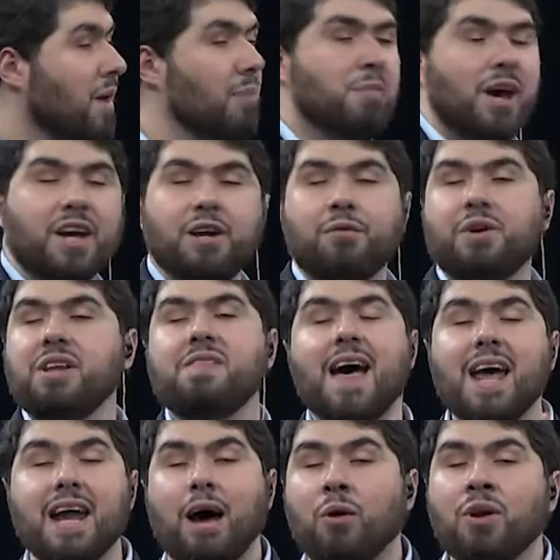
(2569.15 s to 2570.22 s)
I'm not gonna read
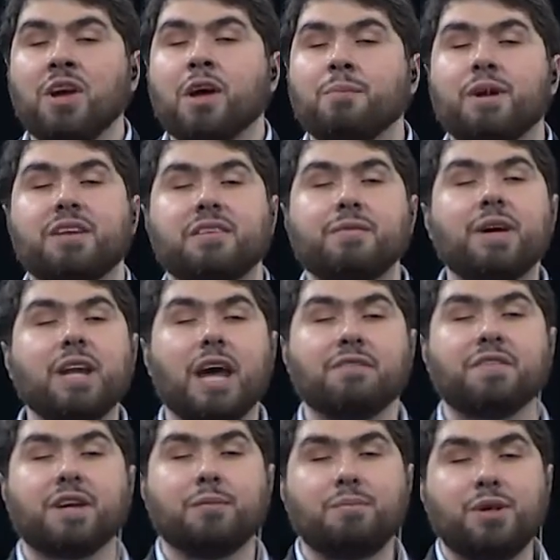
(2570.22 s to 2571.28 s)
that out because I'm gonna have
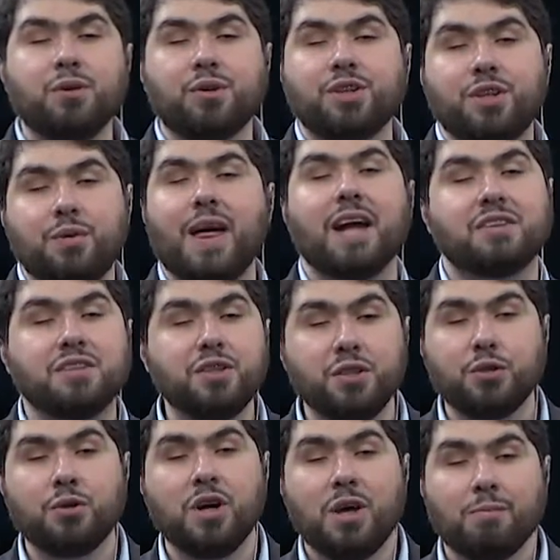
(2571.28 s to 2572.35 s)
the computer do that
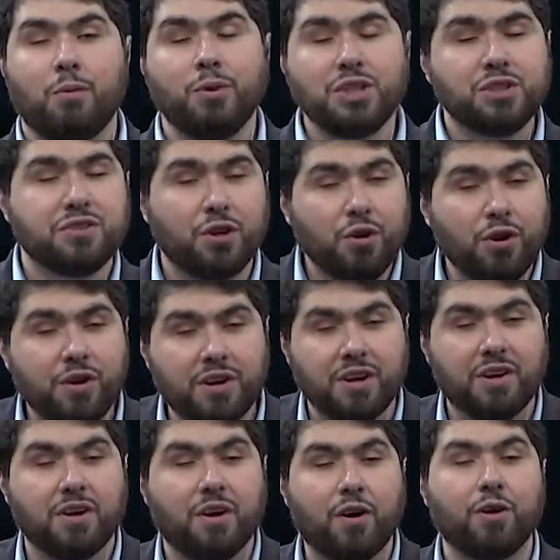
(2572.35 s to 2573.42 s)
too, but we just heard
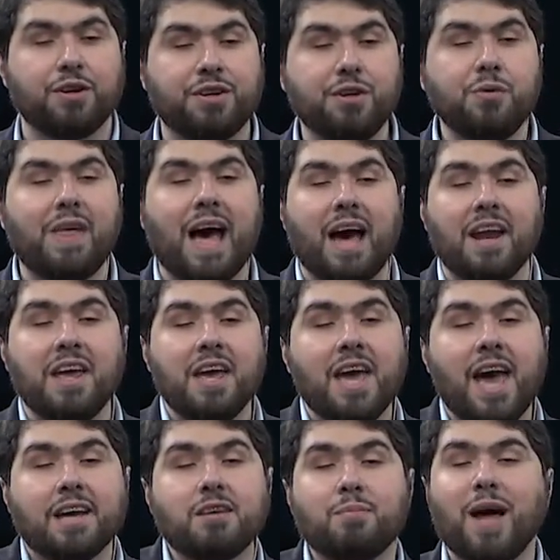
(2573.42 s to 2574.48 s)
her do that,
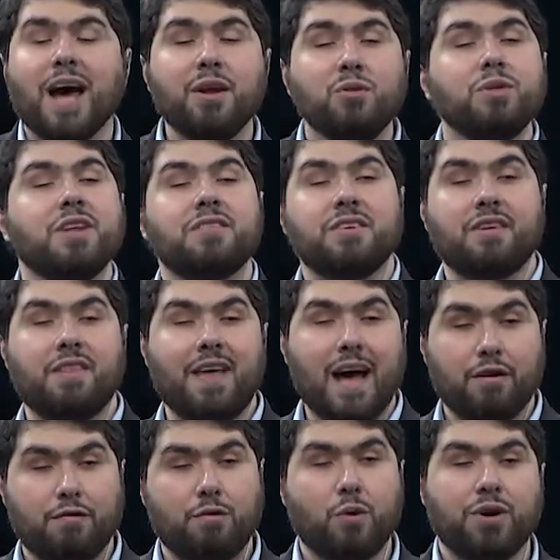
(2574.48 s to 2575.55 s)
except I don't listen to
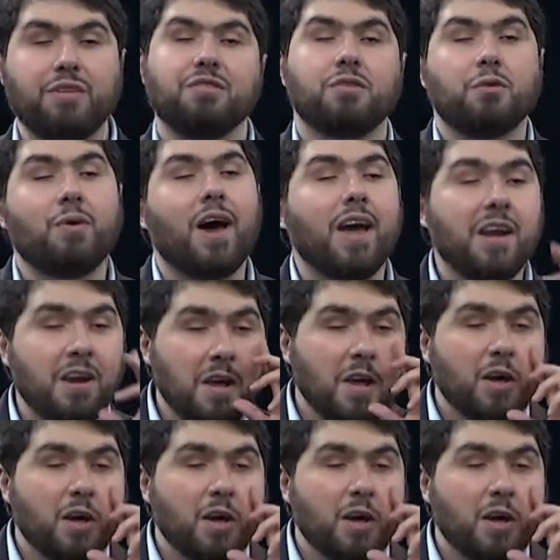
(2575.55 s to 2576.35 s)
that voice, right?